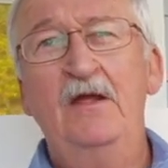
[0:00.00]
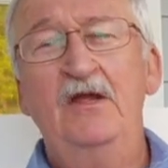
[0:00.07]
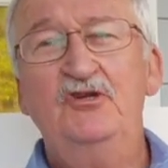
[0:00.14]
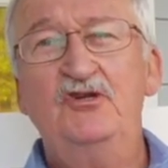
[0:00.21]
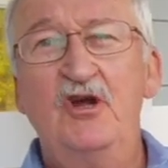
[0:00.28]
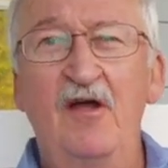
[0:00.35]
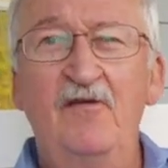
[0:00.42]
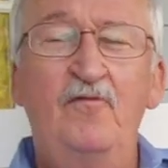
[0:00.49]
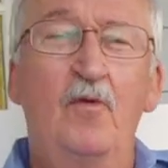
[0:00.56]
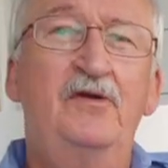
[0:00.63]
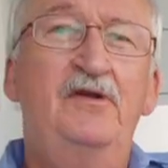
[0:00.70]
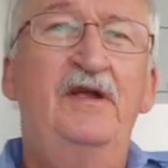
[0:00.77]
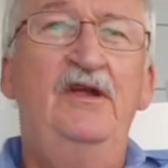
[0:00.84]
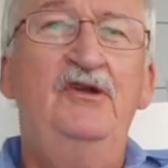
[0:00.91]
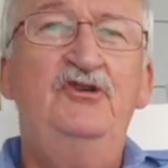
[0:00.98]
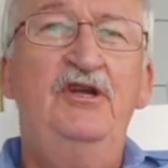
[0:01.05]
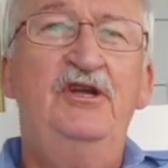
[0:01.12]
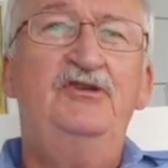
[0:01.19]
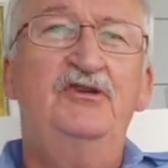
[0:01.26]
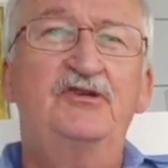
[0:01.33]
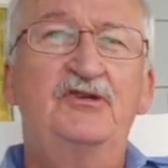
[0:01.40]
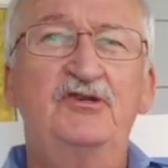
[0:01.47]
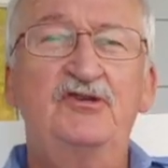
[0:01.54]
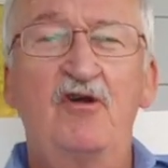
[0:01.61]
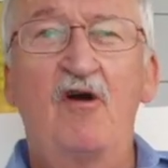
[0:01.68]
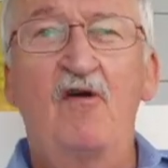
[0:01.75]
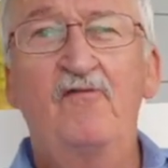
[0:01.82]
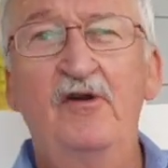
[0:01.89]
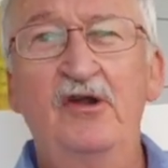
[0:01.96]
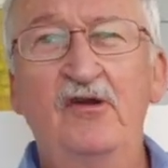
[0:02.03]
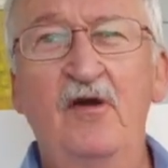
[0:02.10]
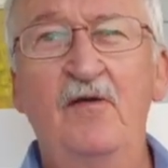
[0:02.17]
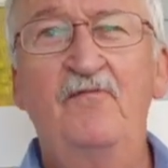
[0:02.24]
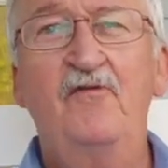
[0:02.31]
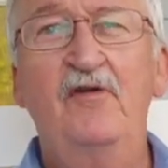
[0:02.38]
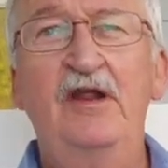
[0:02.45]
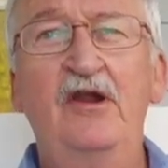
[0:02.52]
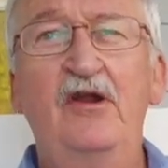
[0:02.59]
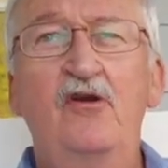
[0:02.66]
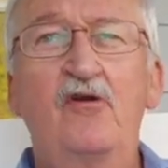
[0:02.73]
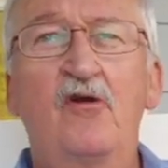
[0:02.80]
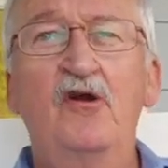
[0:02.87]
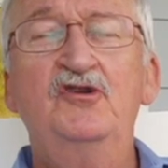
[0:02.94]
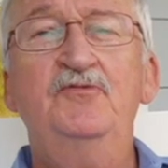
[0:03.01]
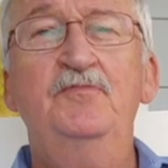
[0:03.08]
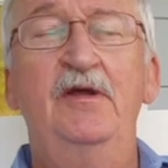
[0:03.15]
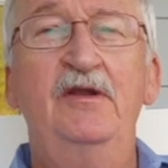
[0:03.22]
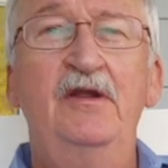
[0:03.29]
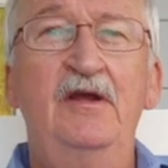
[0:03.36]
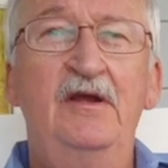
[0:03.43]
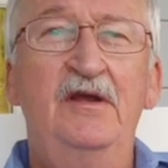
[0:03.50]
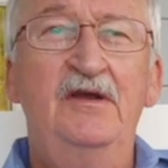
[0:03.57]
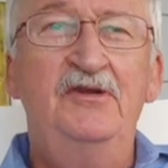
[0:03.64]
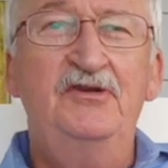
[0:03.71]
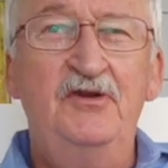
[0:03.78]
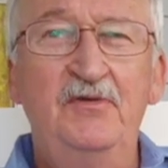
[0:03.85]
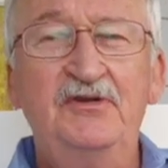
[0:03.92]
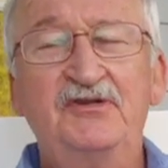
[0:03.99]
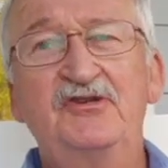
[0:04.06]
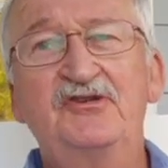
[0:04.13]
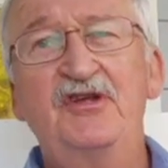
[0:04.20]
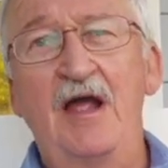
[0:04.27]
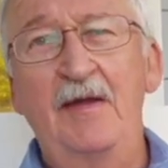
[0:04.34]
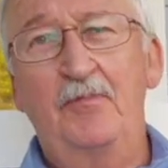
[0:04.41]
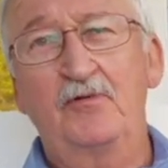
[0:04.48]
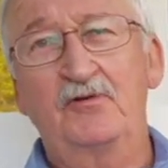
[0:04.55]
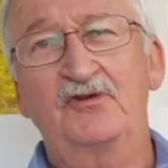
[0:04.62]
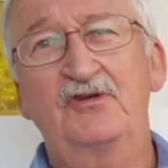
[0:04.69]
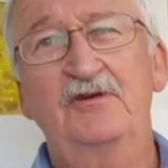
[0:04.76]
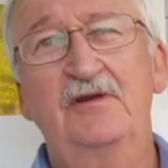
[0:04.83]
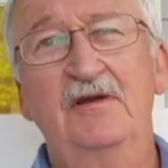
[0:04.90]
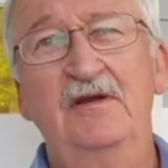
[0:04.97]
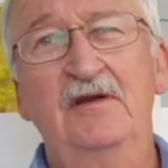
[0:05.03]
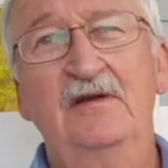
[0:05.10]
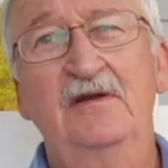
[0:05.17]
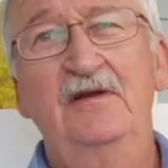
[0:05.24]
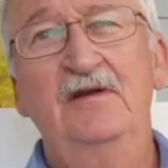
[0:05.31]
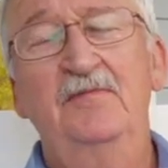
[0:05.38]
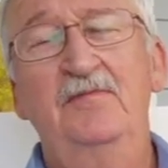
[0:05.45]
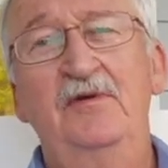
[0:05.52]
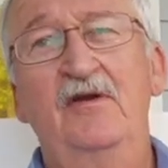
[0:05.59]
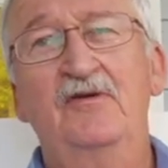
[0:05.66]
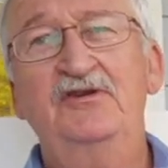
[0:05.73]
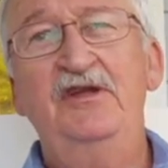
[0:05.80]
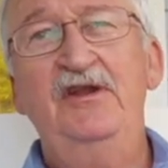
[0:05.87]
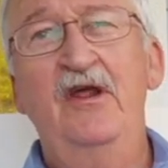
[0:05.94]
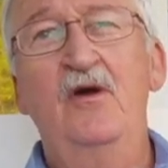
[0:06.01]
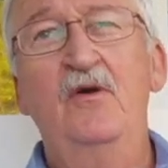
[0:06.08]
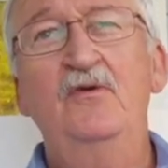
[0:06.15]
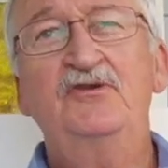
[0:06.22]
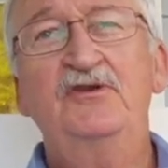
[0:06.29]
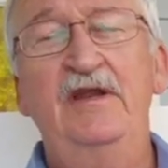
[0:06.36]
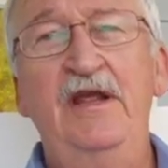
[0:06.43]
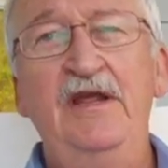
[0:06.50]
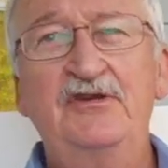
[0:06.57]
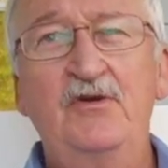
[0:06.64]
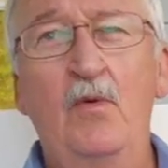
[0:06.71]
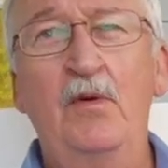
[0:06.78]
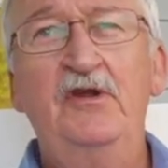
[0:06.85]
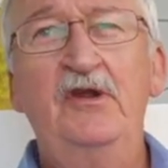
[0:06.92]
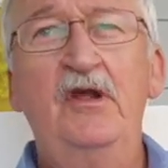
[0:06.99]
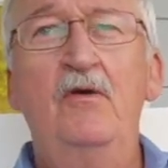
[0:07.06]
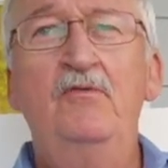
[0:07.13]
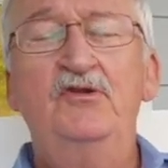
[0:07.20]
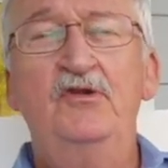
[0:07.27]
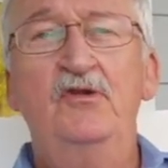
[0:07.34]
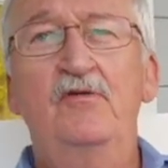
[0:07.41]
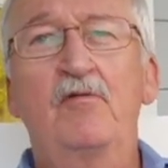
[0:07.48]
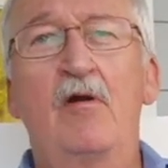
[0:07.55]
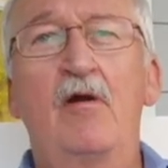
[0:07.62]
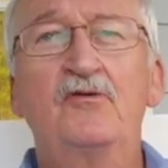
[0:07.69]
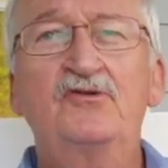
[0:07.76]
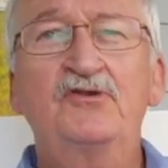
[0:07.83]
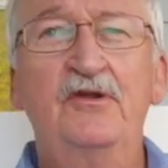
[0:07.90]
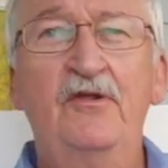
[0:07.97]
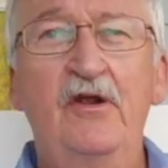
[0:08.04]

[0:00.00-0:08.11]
In John 14, Jesus is offering comfort and encouragement to his disciples because he knows that he's going to go to the cross and